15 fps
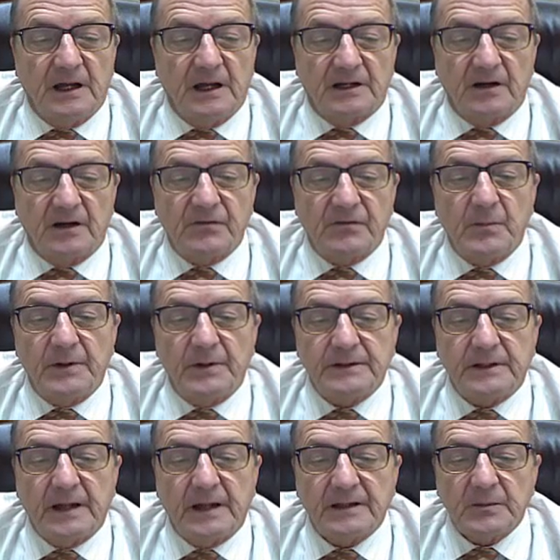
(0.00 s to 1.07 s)
Government
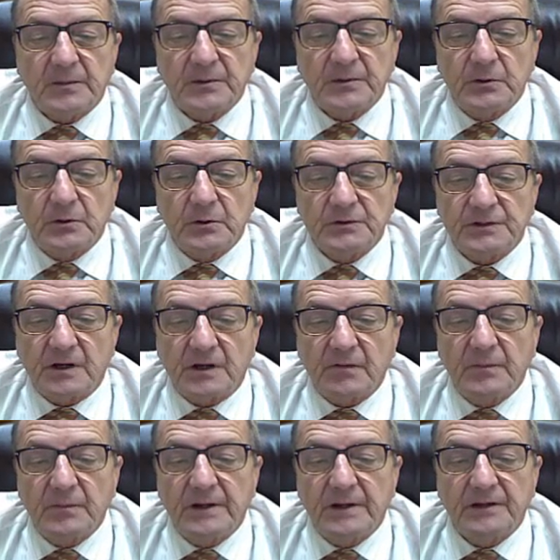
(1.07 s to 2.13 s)
and entrepreneurs, the
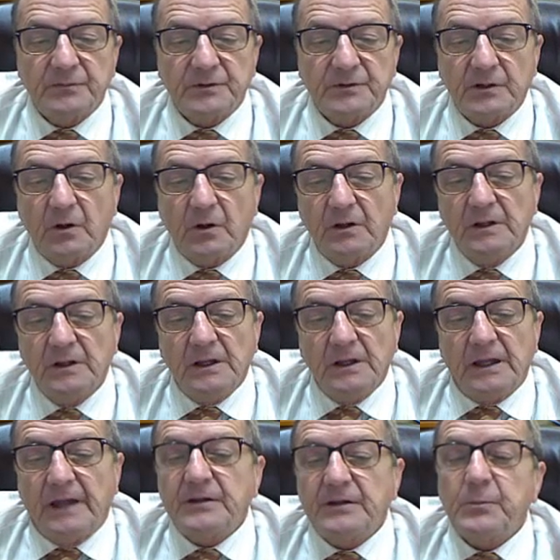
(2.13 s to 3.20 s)
government has what they call
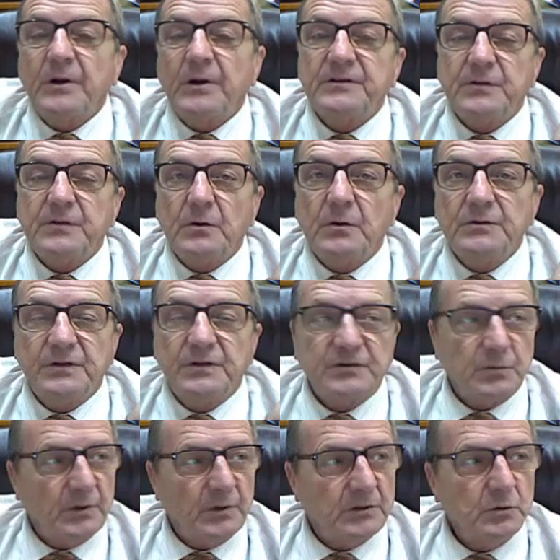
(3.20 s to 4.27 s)
enterprise zones, is to
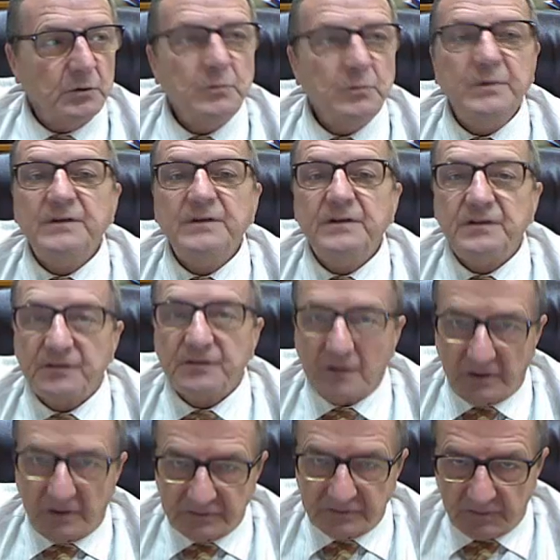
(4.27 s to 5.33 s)
bring new business
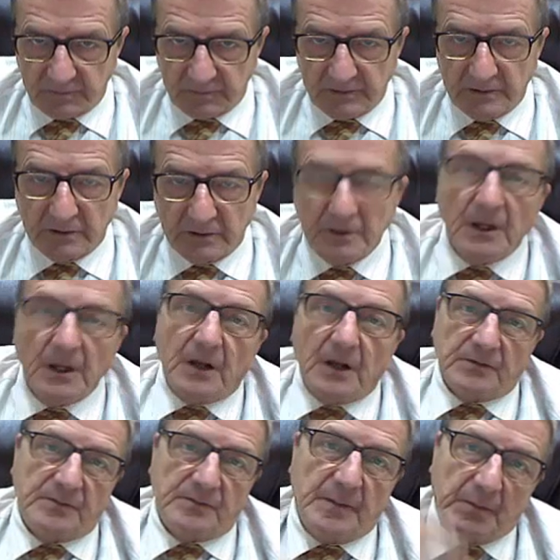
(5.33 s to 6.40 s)
starts up in there.
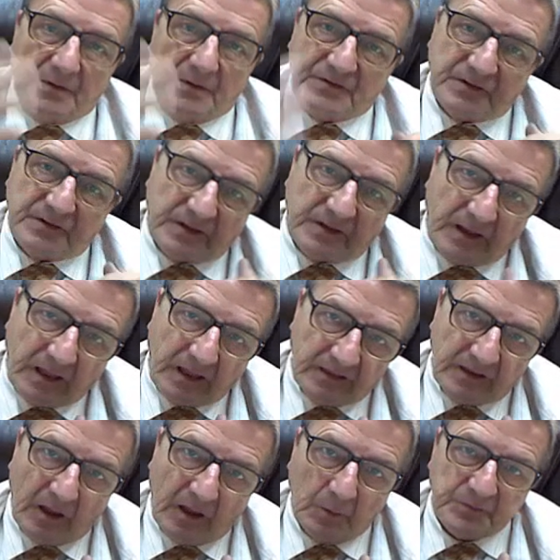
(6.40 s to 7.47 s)
Remember, it
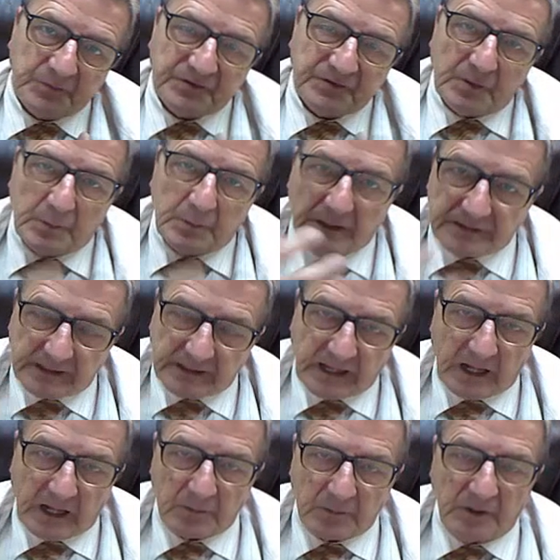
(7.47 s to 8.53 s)
helps stimulate the
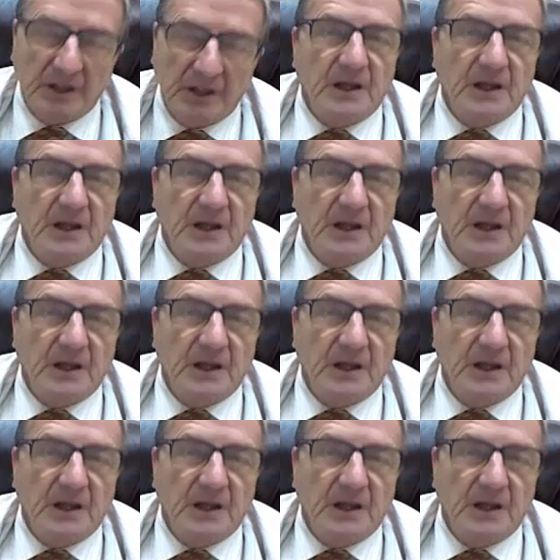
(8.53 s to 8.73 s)
economy.